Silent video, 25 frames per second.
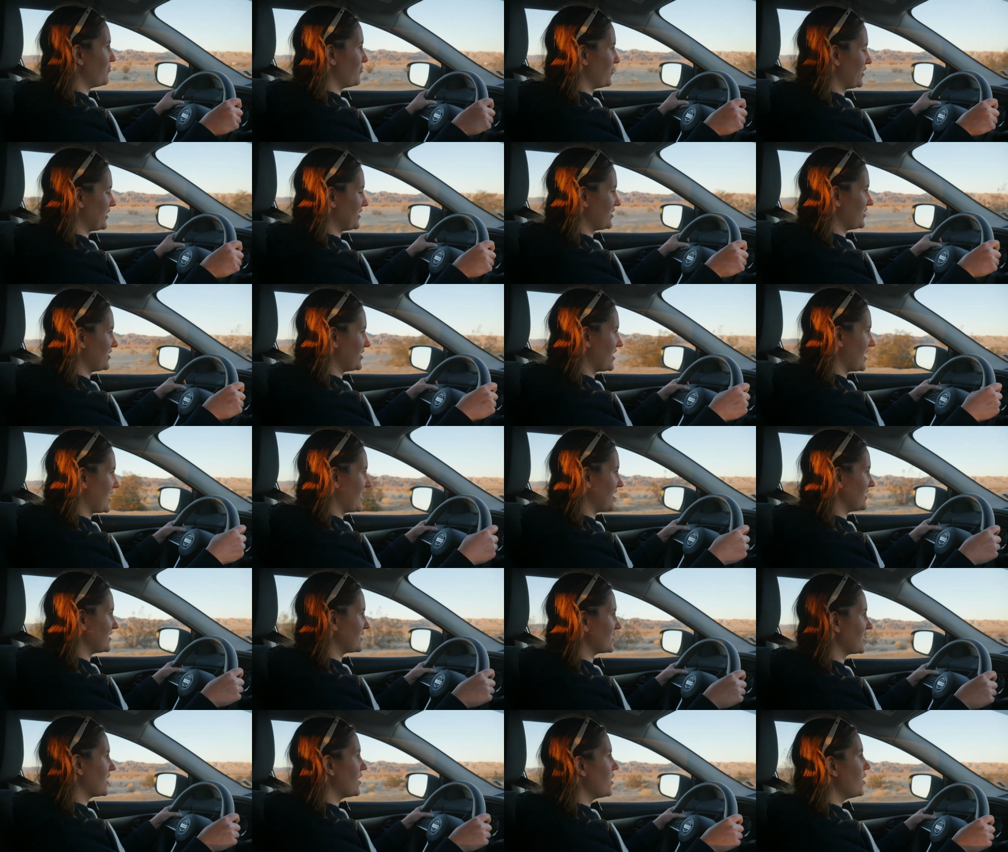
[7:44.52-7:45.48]
British
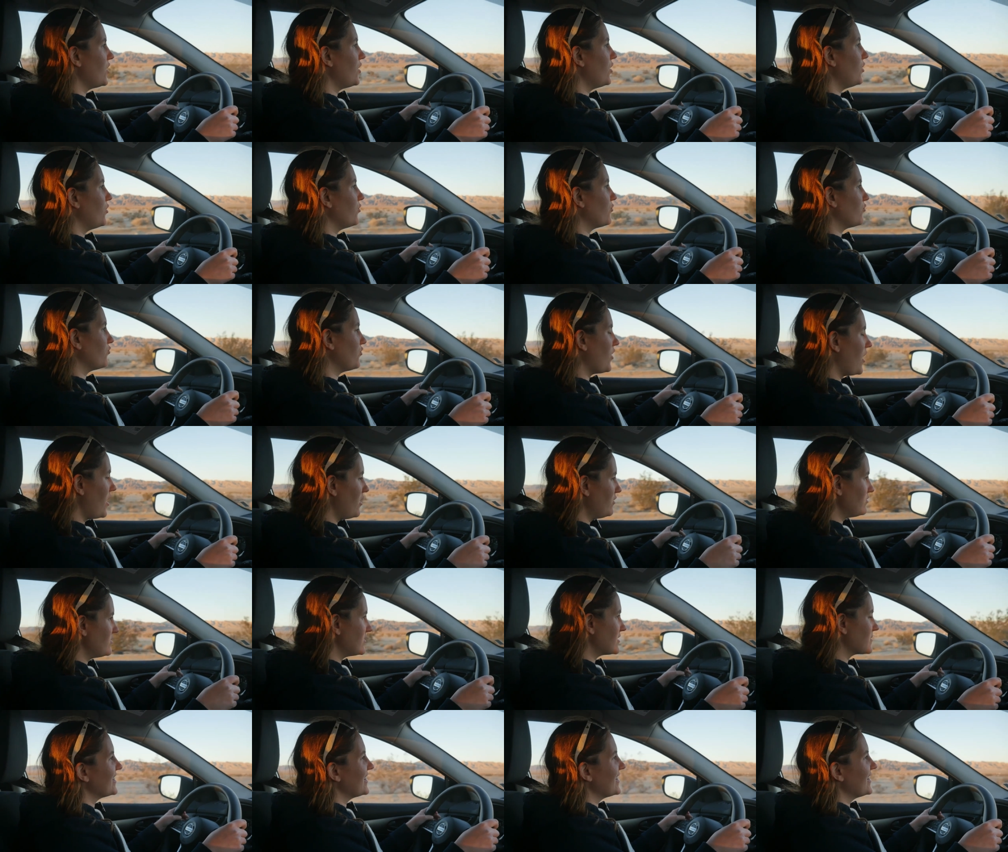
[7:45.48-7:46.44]
sized
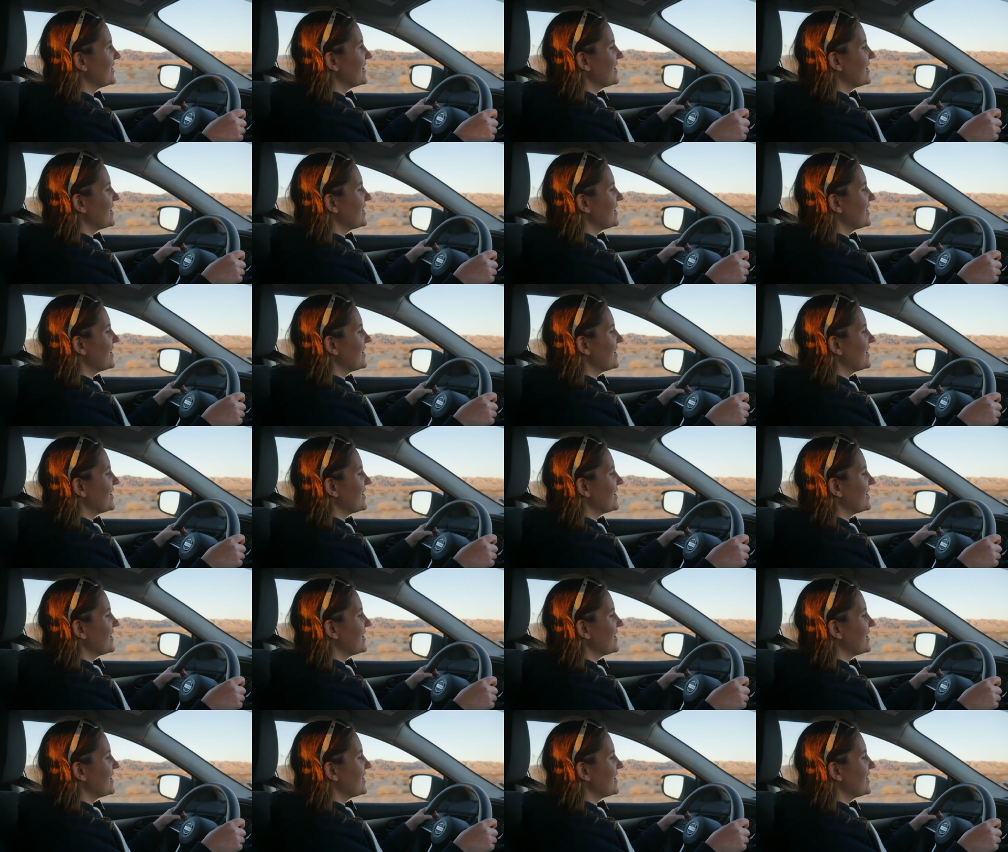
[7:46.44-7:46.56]
roads.